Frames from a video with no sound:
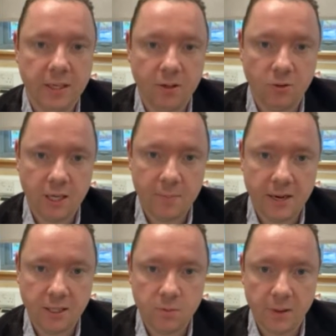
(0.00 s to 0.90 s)
=
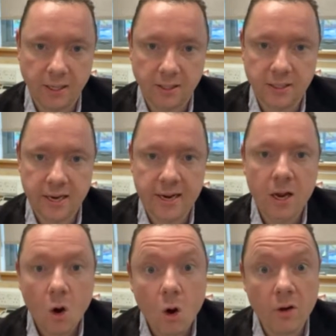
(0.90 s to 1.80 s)
mx a,
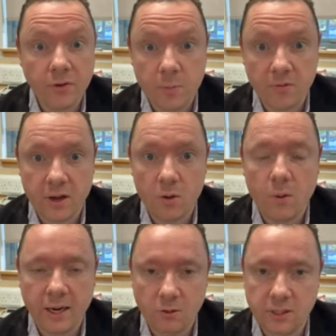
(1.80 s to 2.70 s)
or if you prefer,
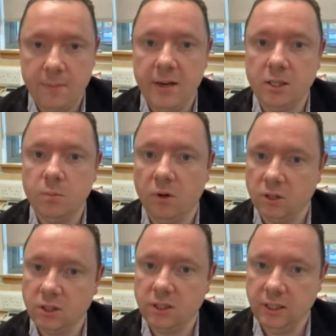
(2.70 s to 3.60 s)
y = mx +
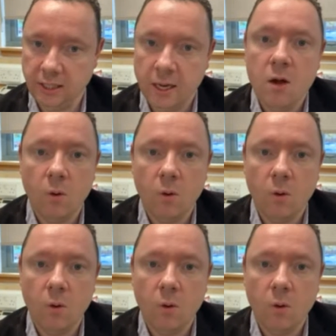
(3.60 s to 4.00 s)
c,